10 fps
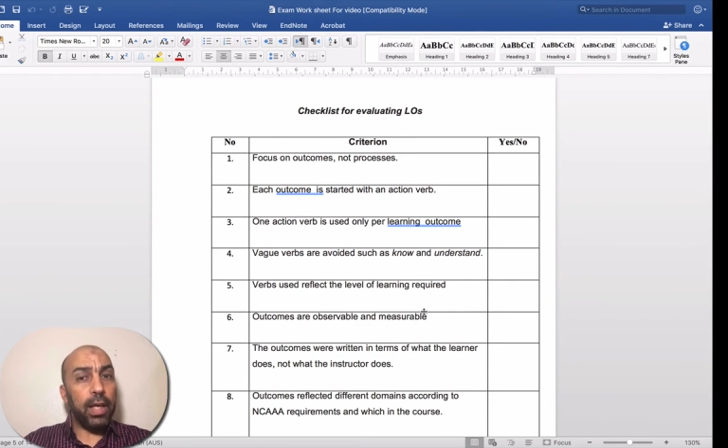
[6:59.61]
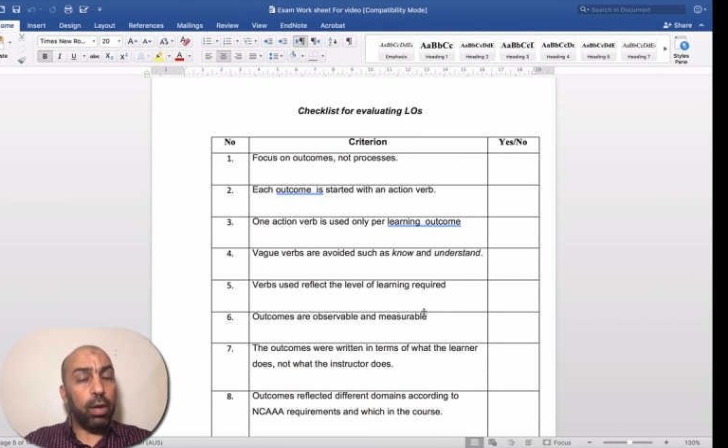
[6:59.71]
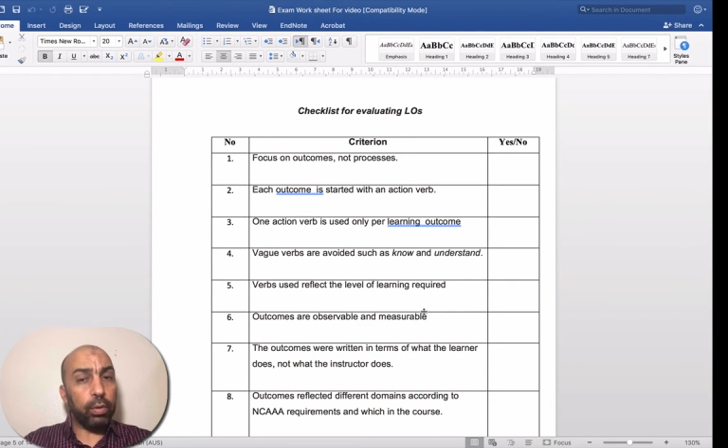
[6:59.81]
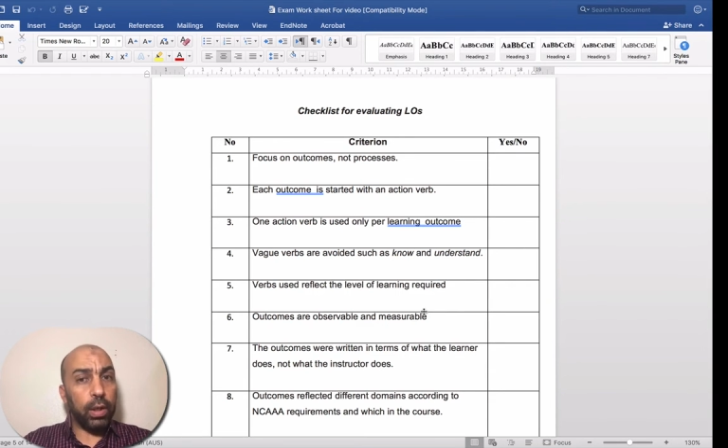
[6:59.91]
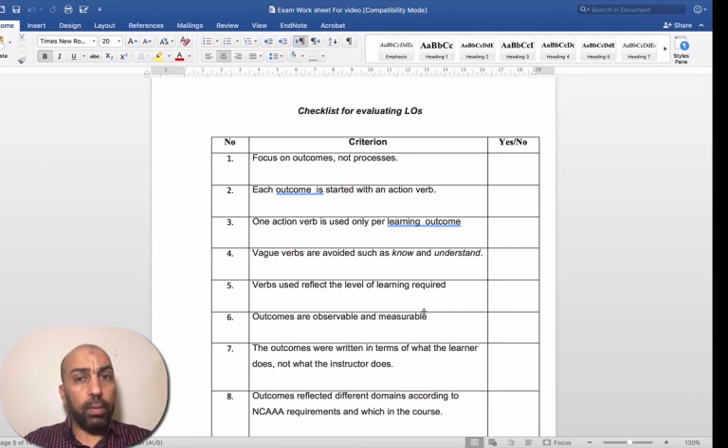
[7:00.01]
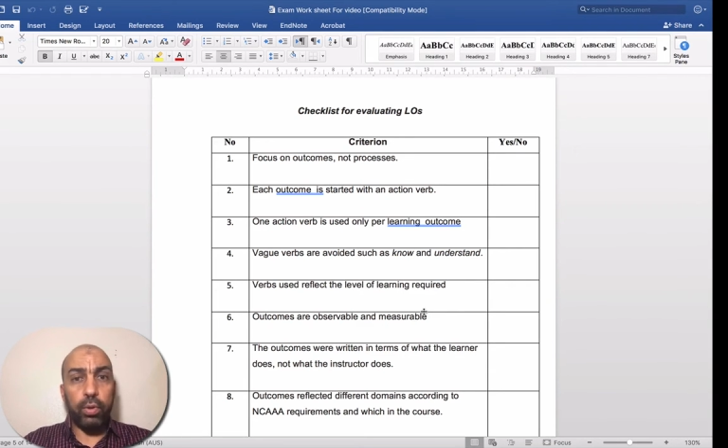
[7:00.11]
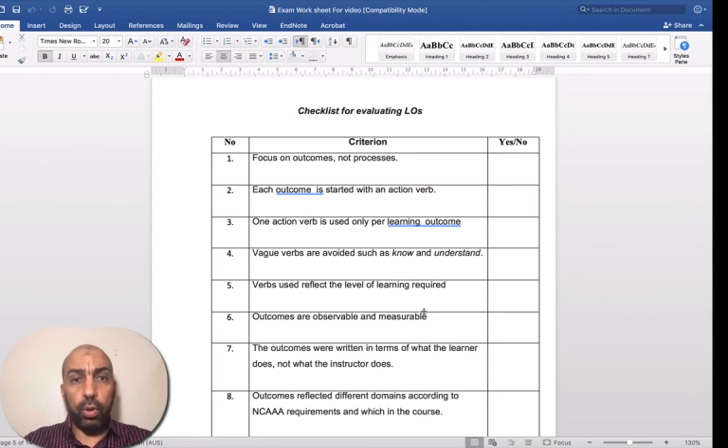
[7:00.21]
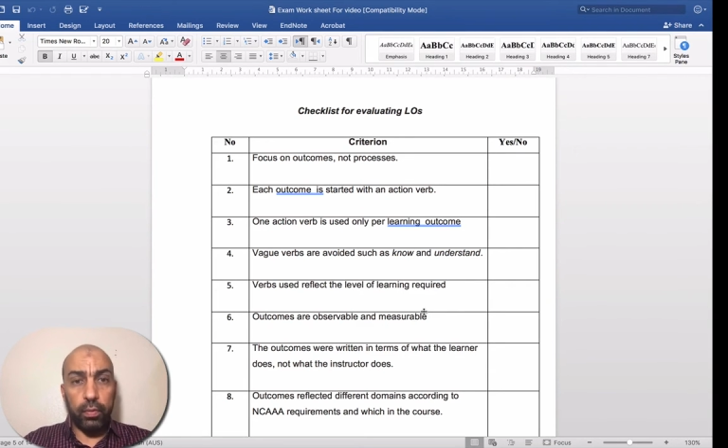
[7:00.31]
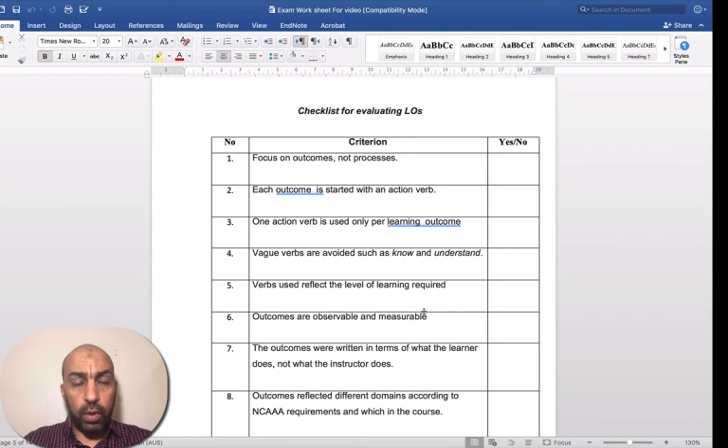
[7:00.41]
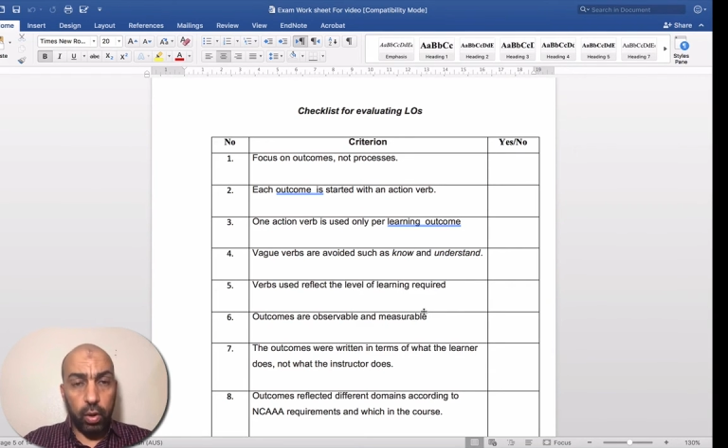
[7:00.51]
outcomes
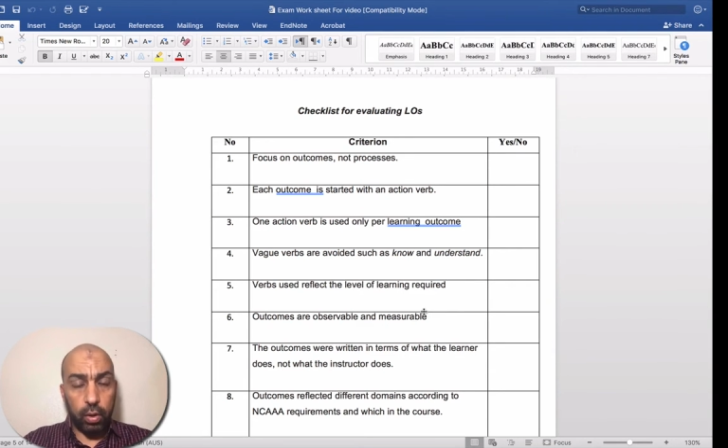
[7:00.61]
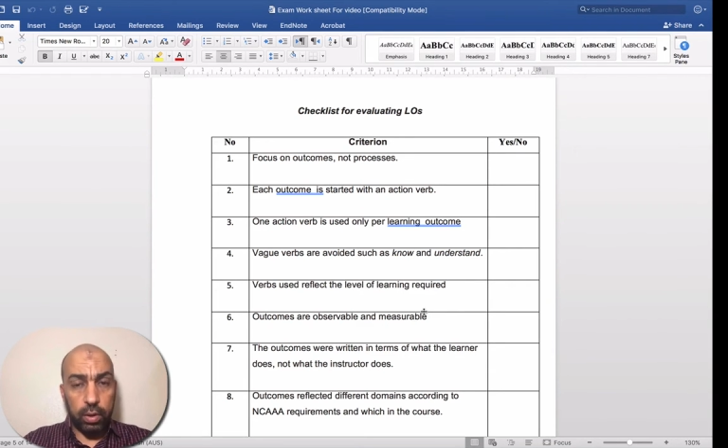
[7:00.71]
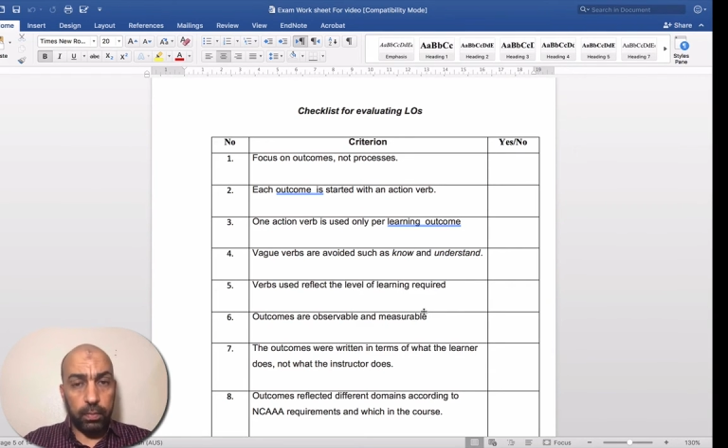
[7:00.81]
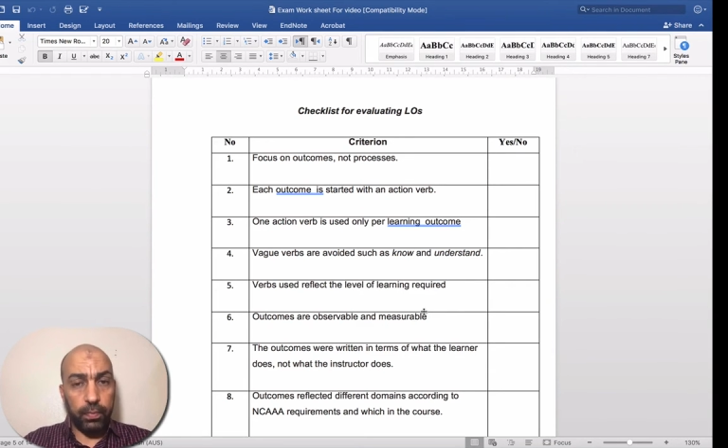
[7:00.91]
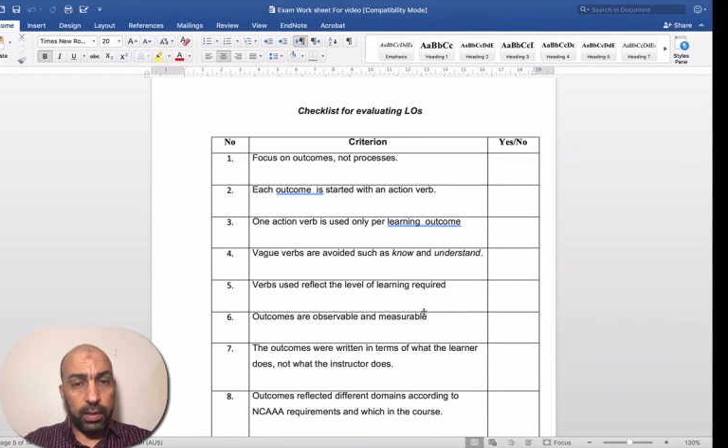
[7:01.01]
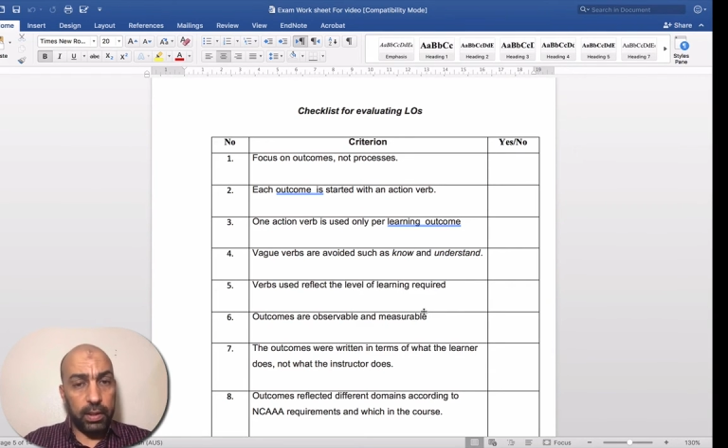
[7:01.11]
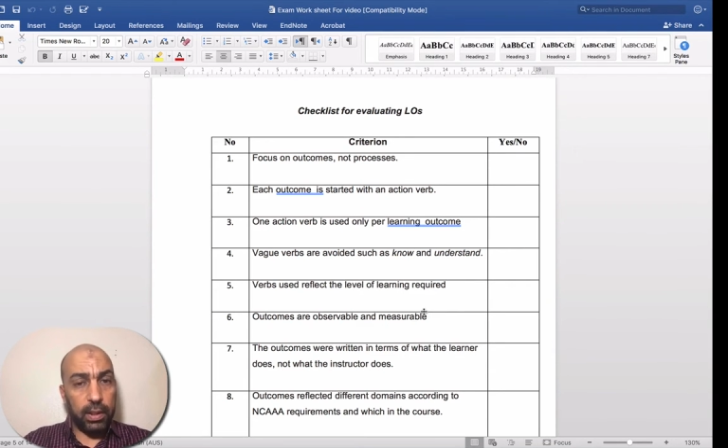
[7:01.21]
of the course. This